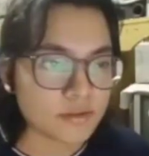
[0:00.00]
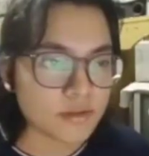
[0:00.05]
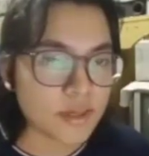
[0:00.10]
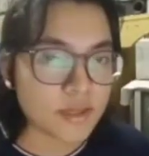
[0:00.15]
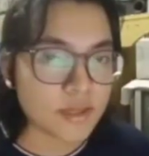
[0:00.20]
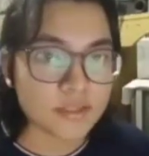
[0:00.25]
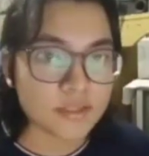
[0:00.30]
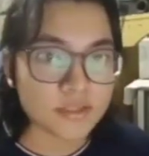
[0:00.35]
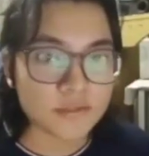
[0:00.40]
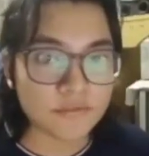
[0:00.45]

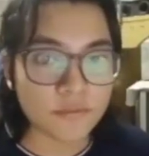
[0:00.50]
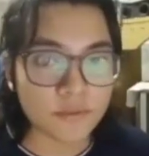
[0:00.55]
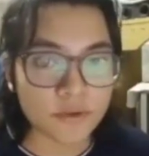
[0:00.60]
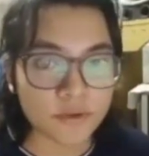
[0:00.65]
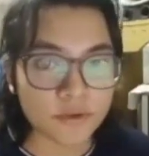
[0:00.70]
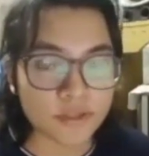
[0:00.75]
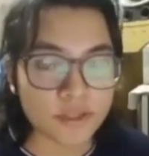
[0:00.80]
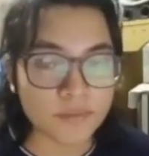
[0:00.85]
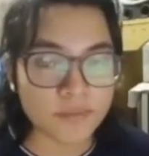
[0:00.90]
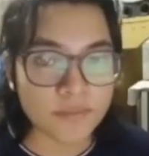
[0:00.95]
It is for
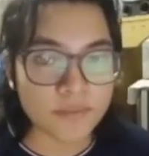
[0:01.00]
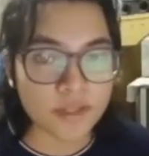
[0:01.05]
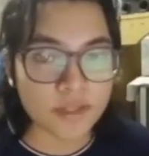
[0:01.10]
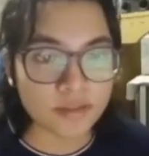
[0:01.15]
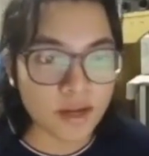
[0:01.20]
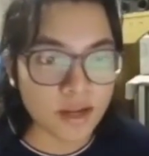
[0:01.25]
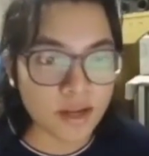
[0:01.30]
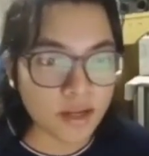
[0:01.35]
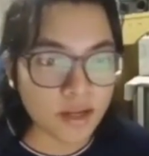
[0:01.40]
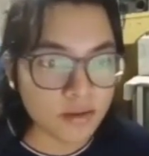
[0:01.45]
keeping
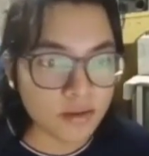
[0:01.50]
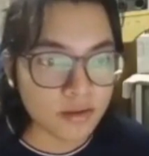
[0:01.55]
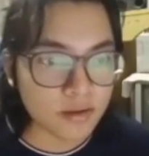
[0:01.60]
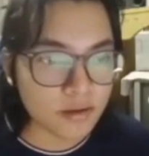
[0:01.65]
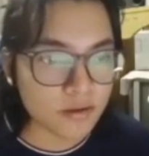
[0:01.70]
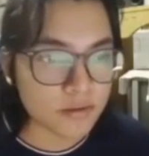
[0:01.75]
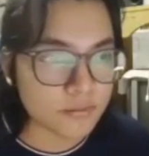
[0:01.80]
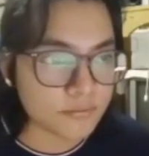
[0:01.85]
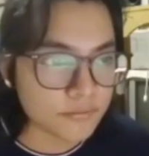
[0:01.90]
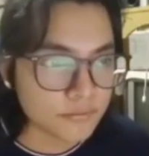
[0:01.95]
track
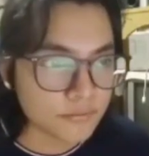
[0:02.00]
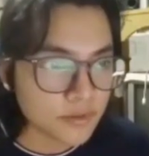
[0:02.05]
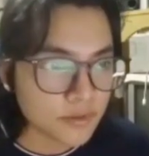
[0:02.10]
of